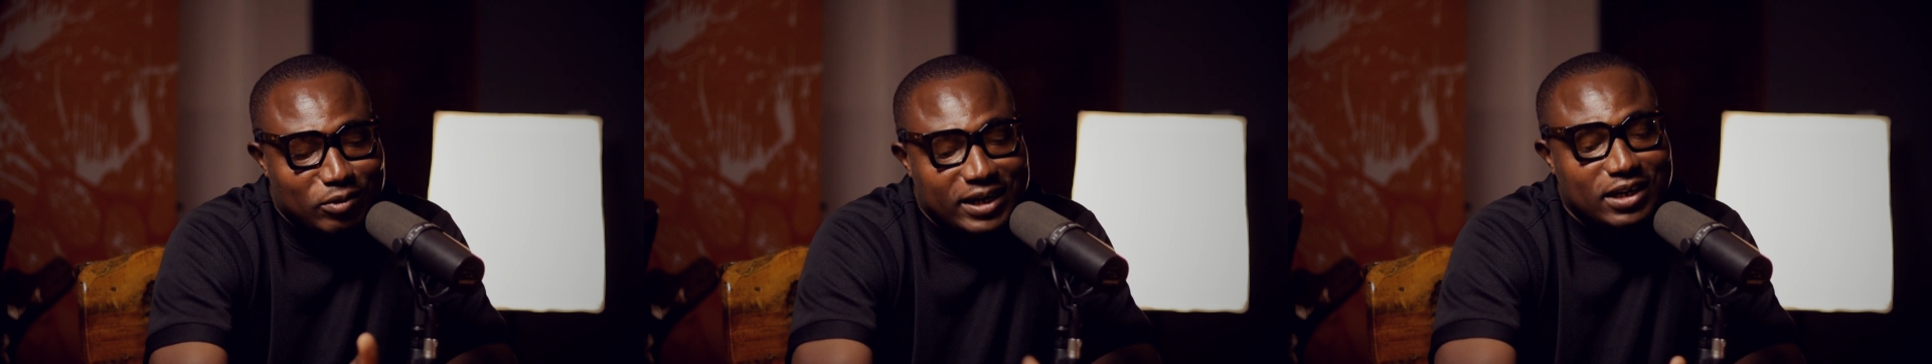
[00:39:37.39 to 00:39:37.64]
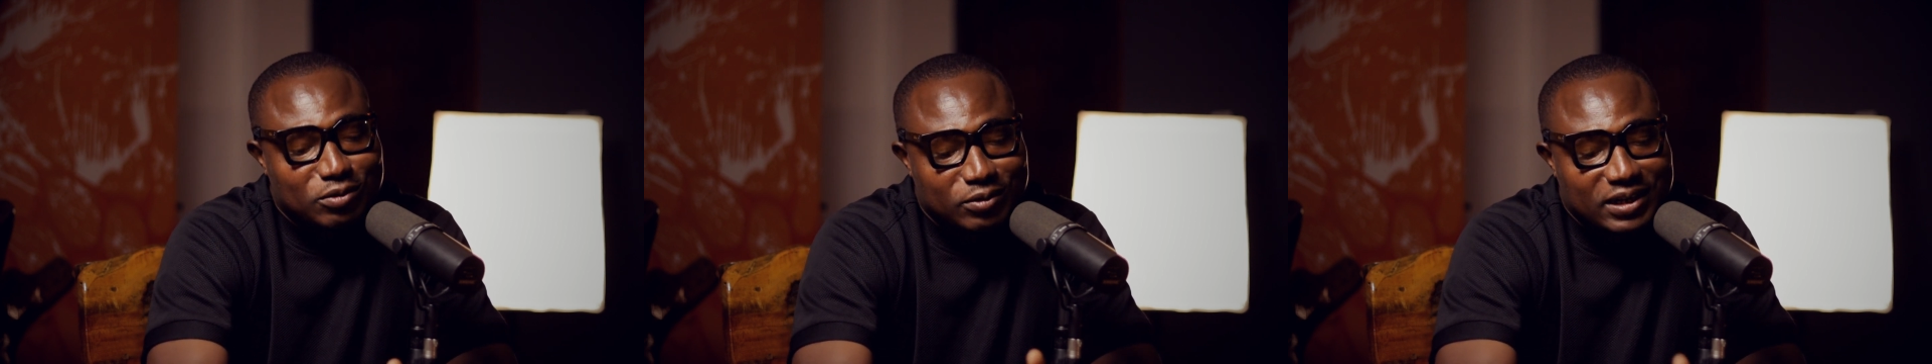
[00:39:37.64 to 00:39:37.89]

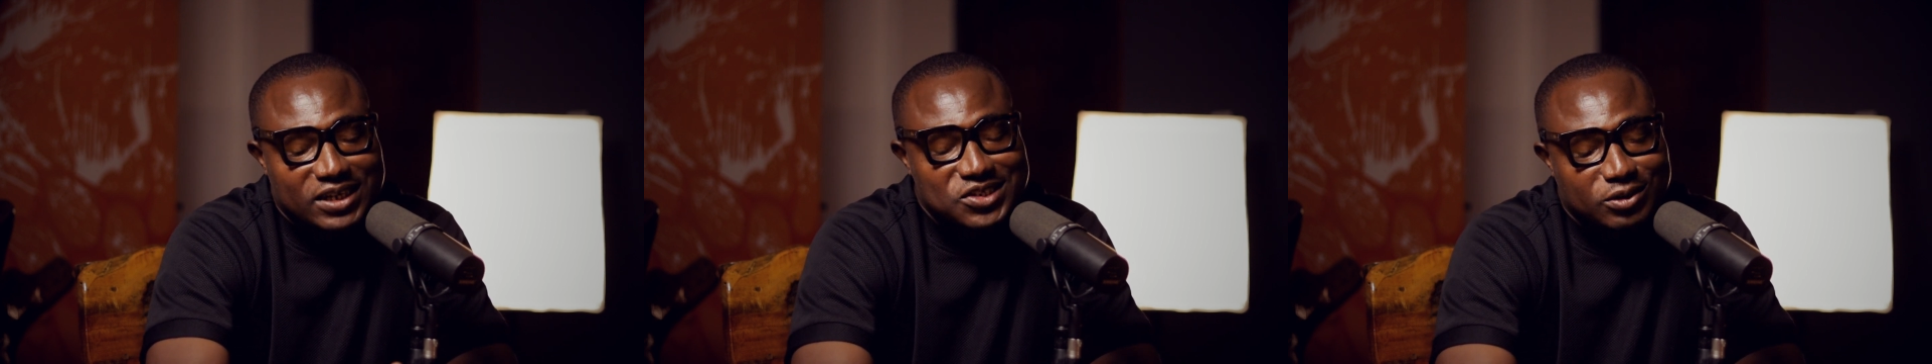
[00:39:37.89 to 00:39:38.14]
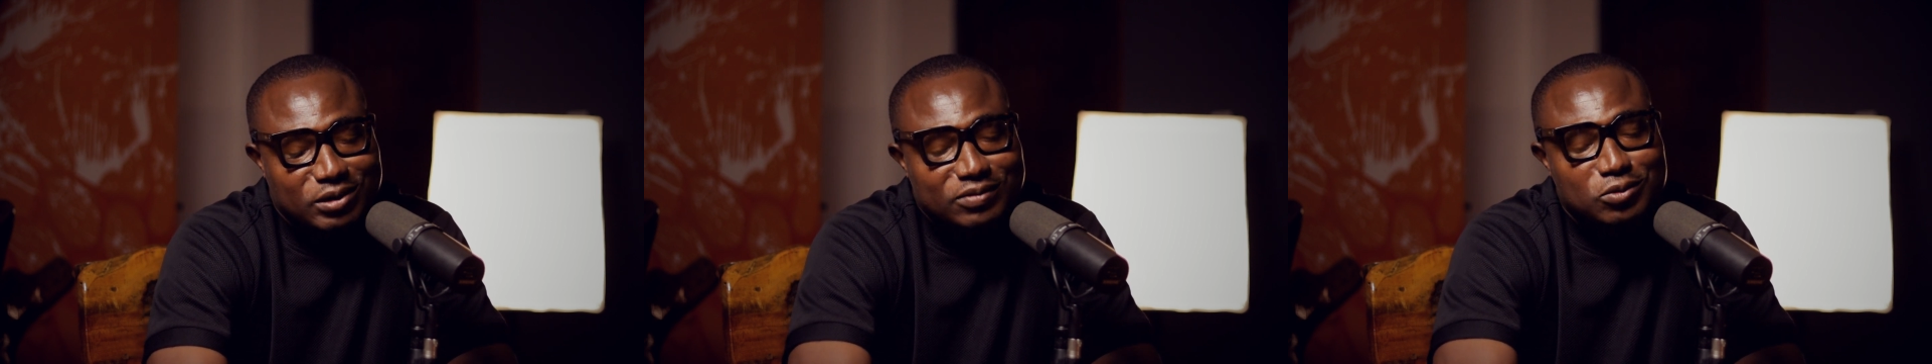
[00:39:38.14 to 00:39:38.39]
right now we
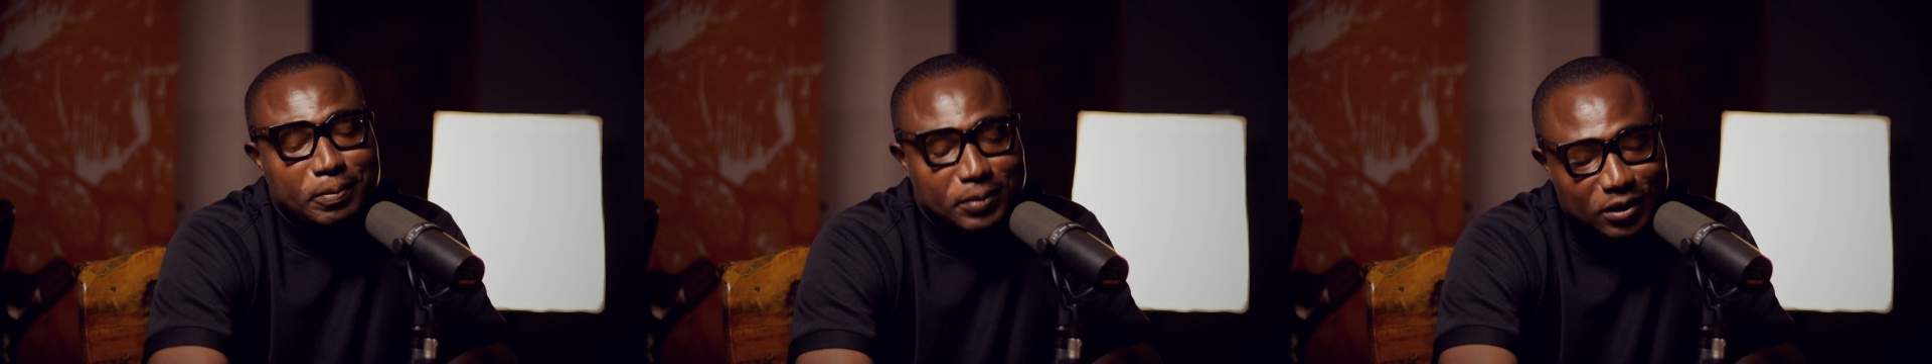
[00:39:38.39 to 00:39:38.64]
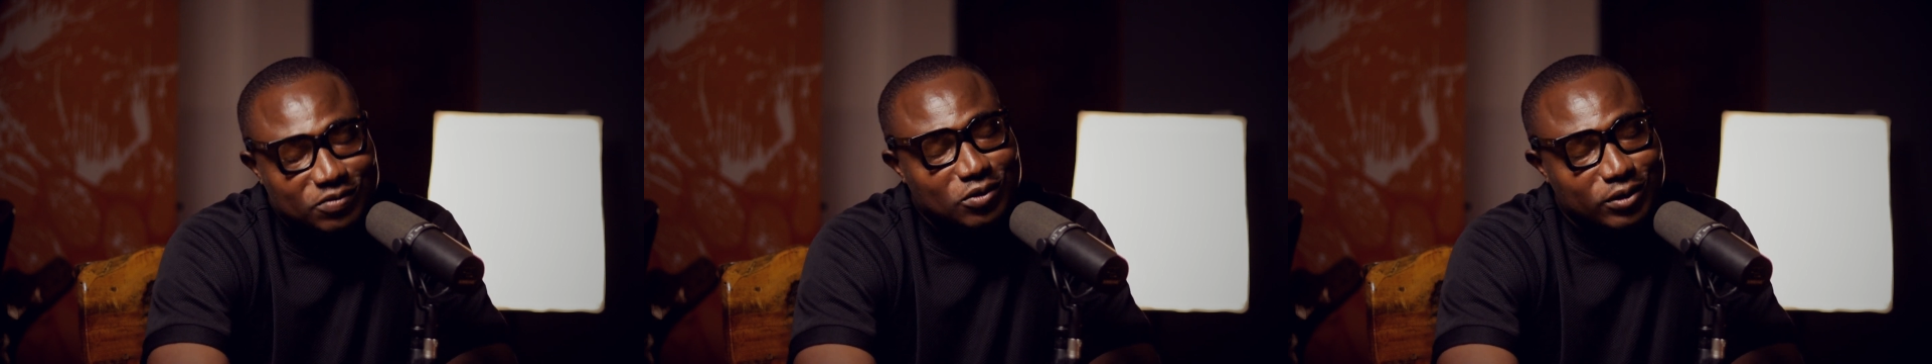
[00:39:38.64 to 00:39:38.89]
realize that you have to
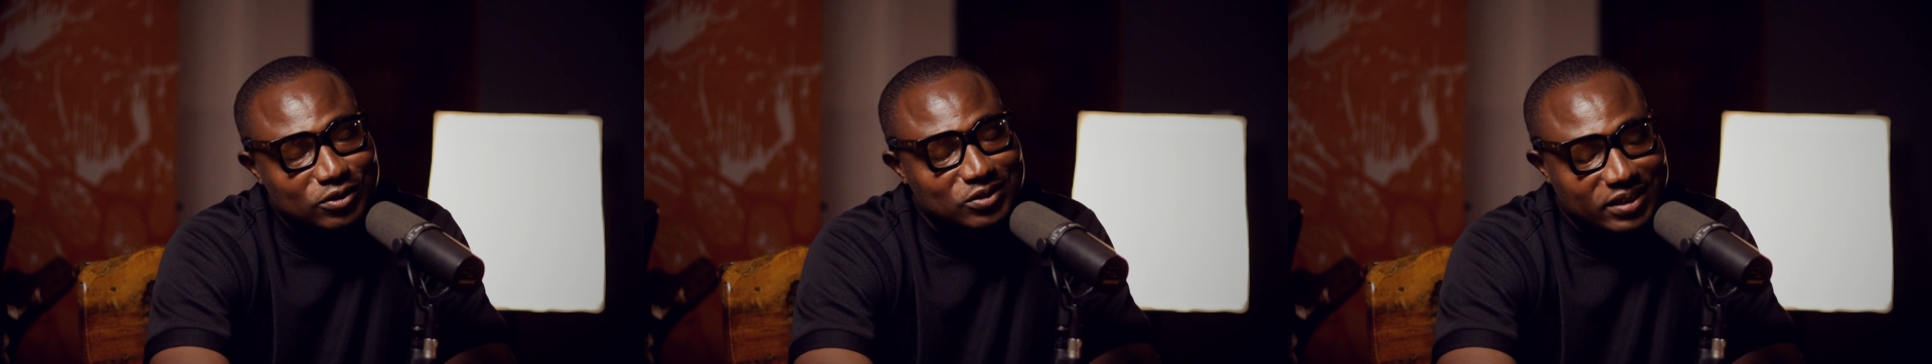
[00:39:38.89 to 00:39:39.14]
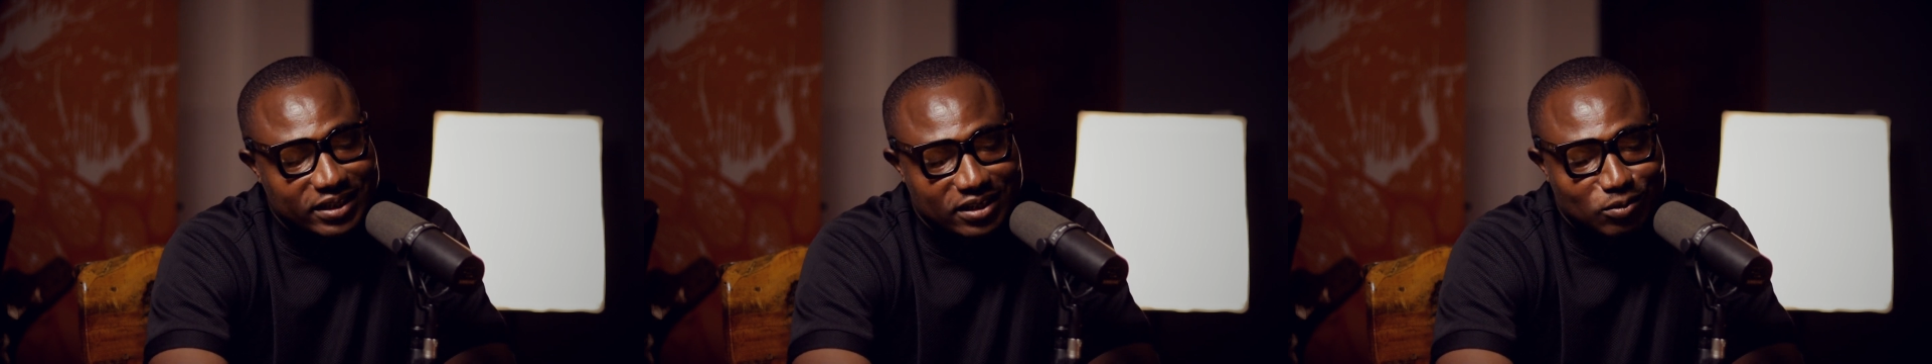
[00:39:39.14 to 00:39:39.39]
pay for it
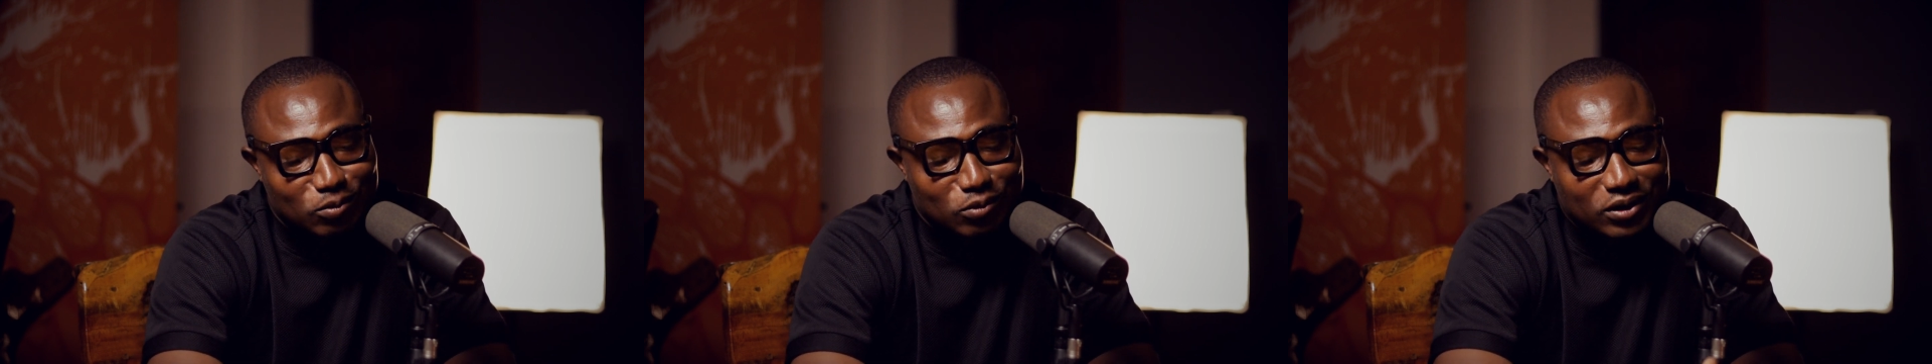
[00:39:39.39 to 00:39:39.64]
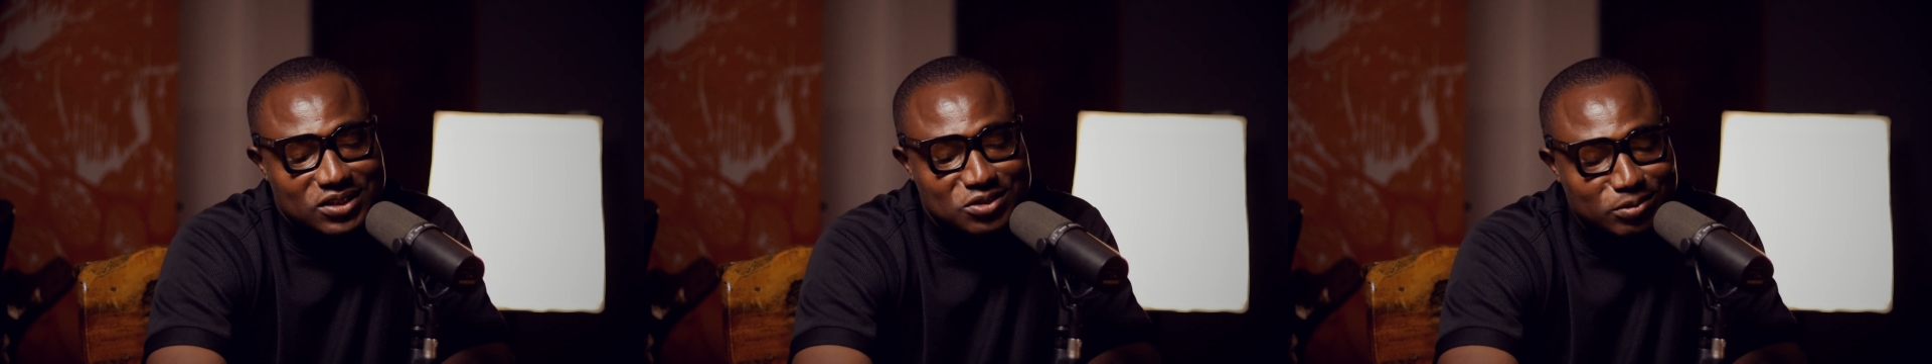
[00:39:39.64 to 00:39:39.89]
to get it.
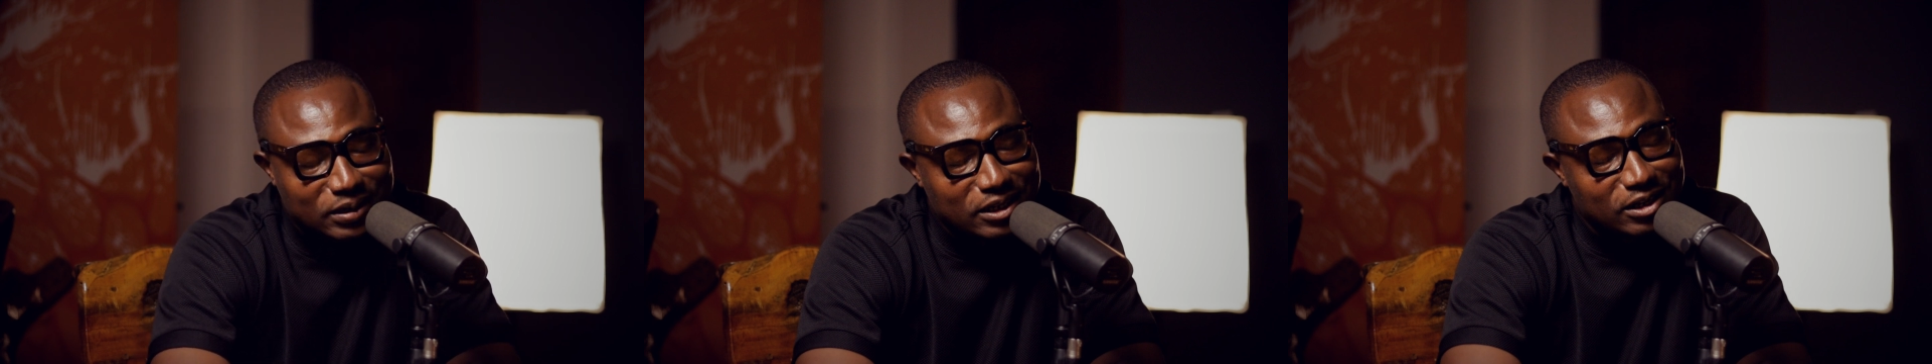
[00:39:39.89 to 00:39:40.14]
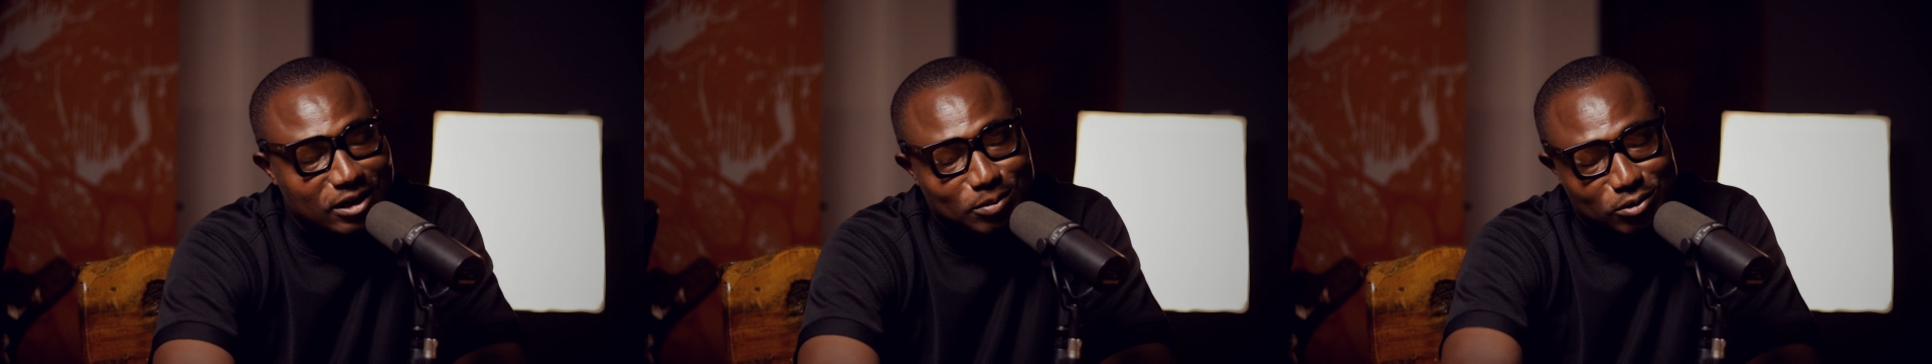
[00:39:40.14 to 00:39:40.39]
What is
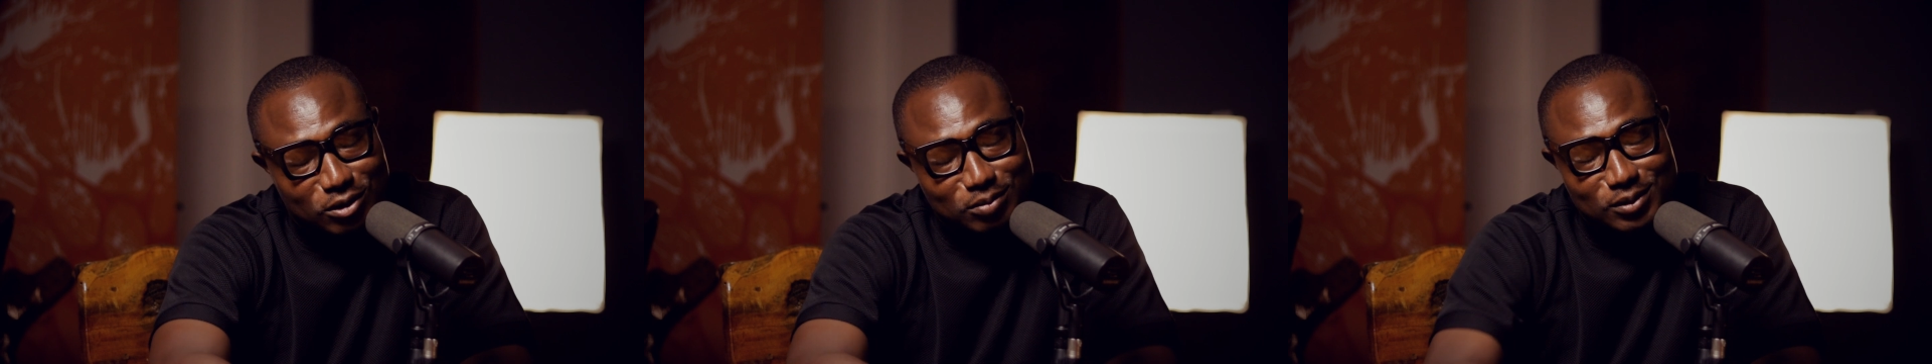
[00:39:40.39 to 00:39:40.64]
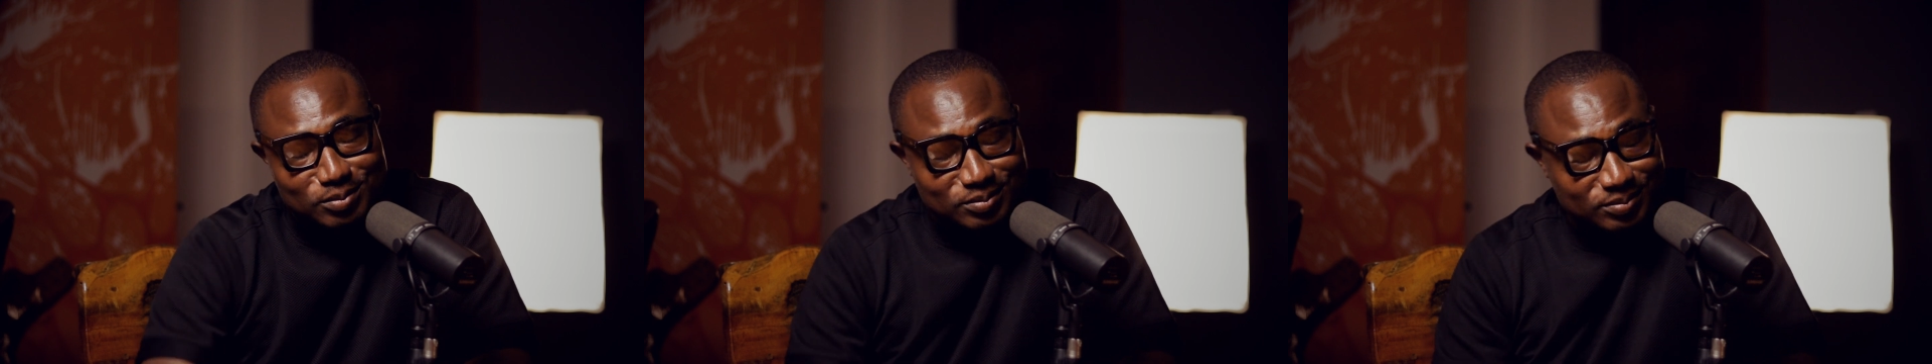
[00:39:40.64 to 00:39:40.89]
really our
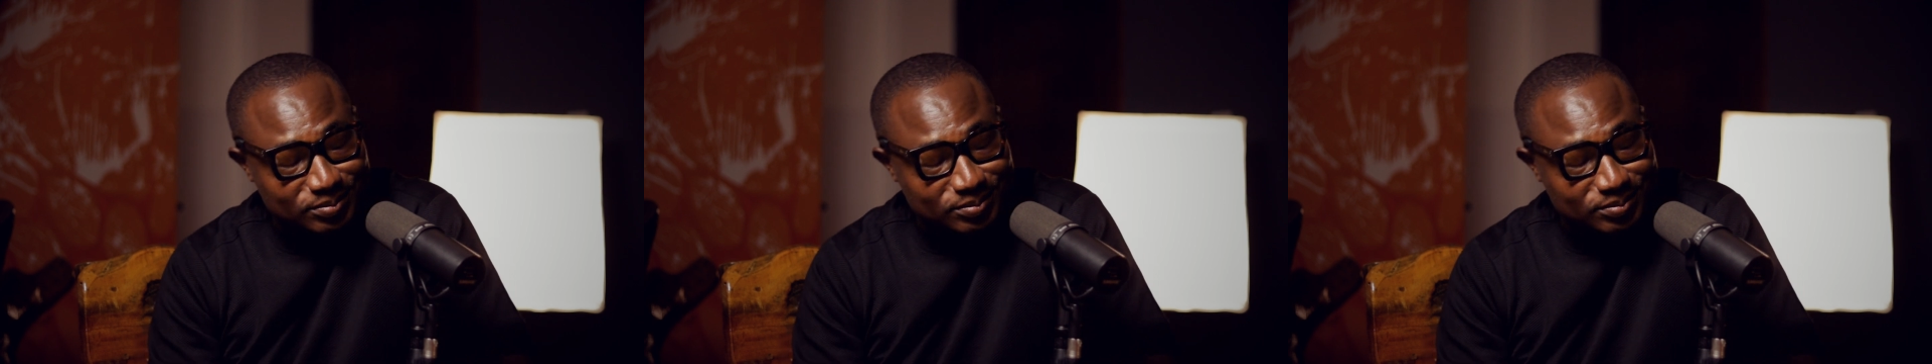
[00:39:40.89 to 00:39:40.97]
problem?